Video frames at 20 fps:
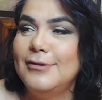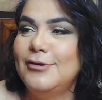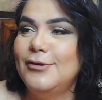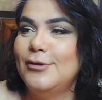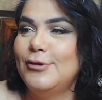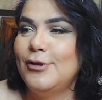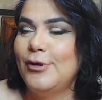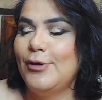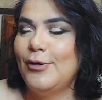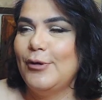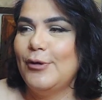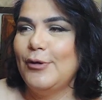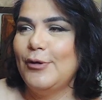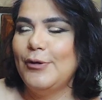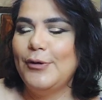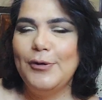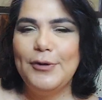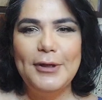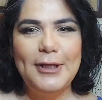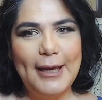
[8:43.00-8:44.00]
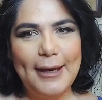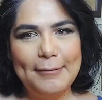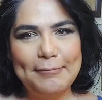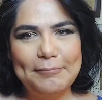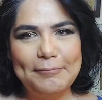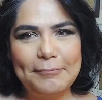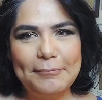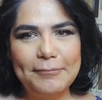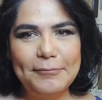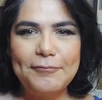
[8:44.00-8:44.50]
So yeah,
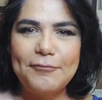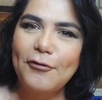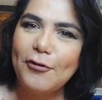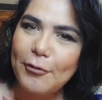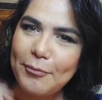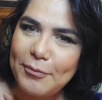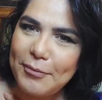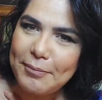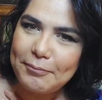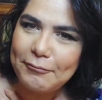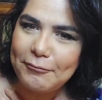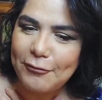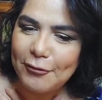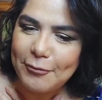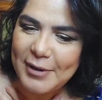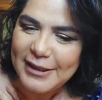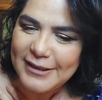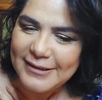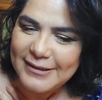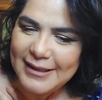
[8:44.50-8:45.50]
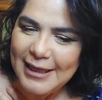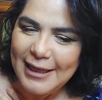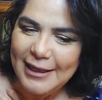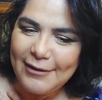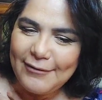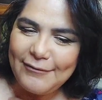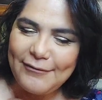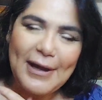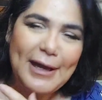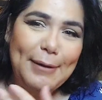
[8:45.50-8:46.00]
for
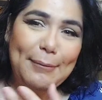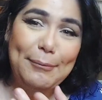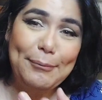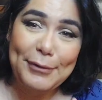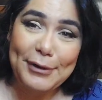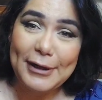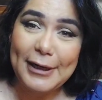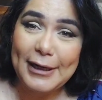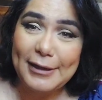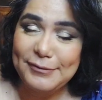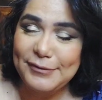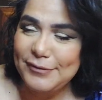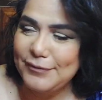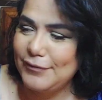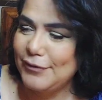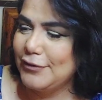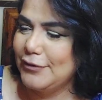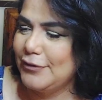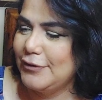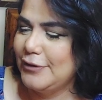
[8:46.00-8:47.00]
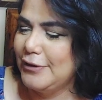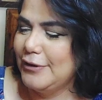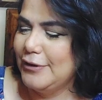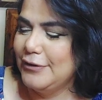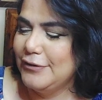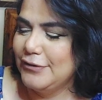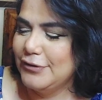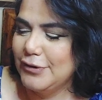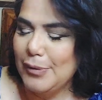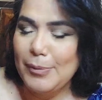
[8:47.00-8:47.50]
myself, and perhaps for
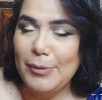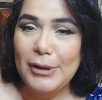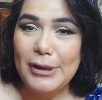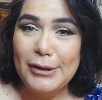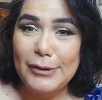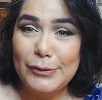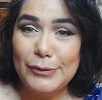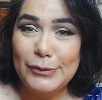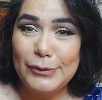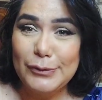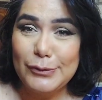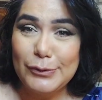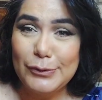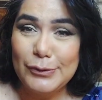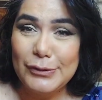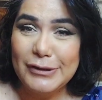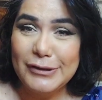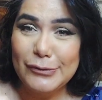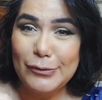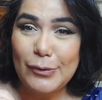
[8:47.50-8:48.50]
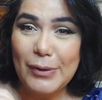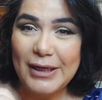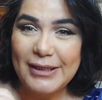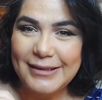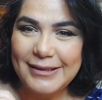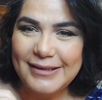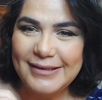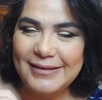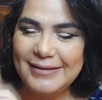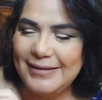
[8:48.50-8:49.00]
someone who is
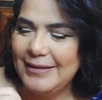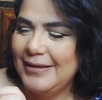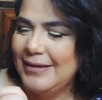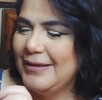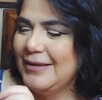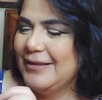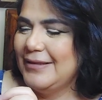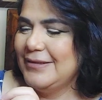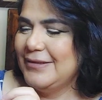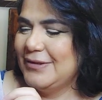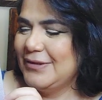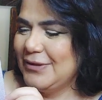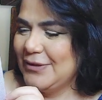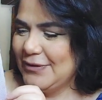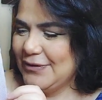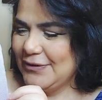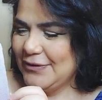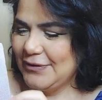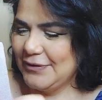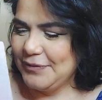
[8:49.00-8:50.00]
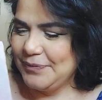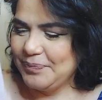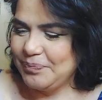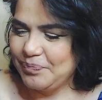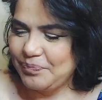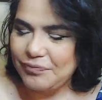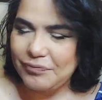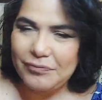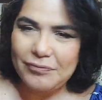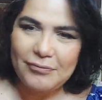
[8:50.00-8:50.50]
watching. So
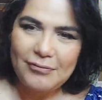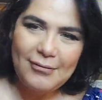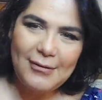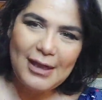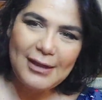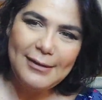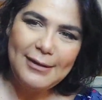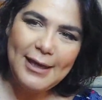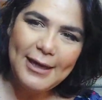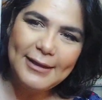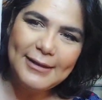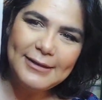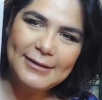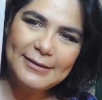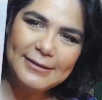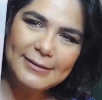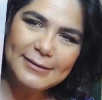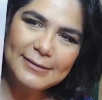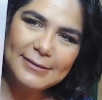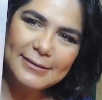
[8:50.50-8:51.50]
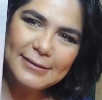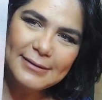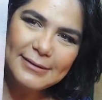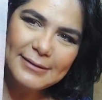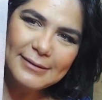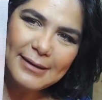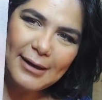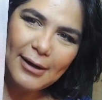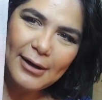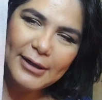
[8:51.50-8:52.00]
yeah,
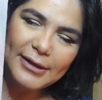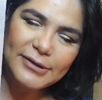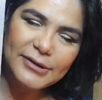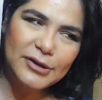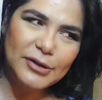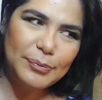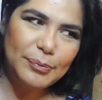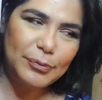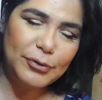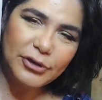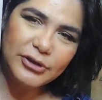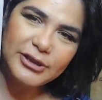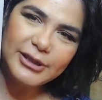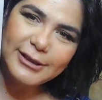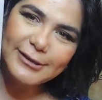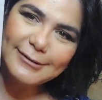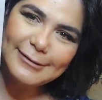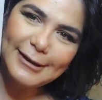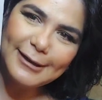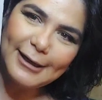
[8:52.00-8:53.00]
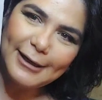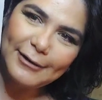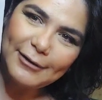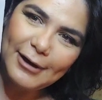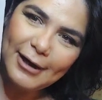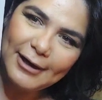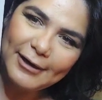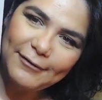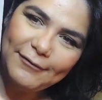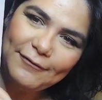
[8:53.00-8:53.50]
these are some projects that
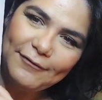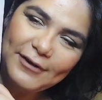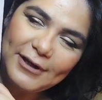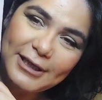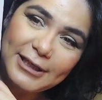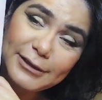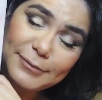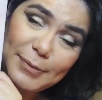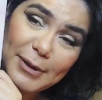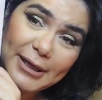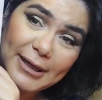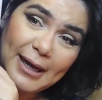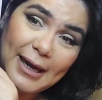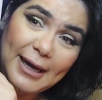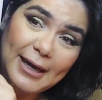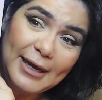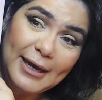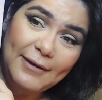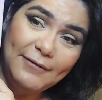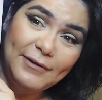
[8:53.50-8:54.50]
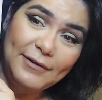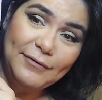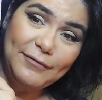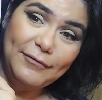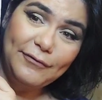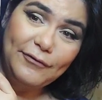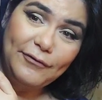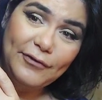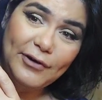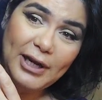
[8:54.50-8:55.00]
I finished, but I
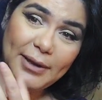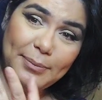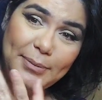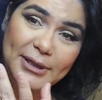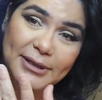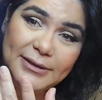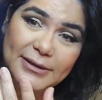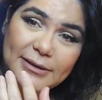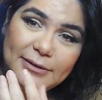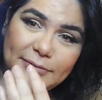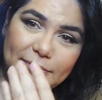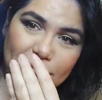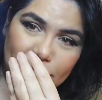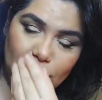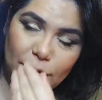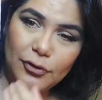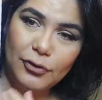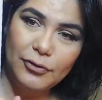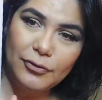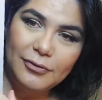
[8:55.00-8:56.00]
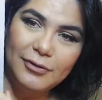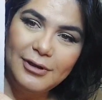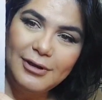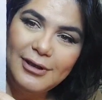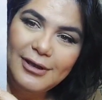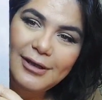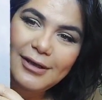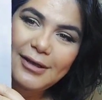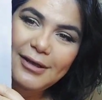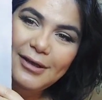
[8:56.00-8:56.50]
haven't framed it, you
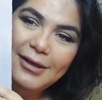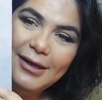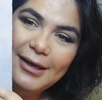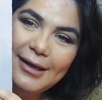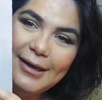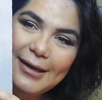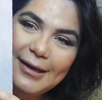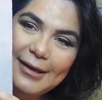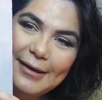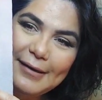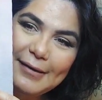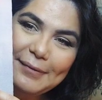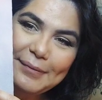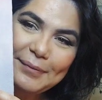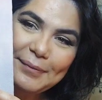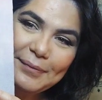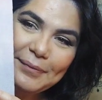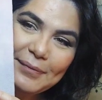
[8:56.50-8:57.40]
know.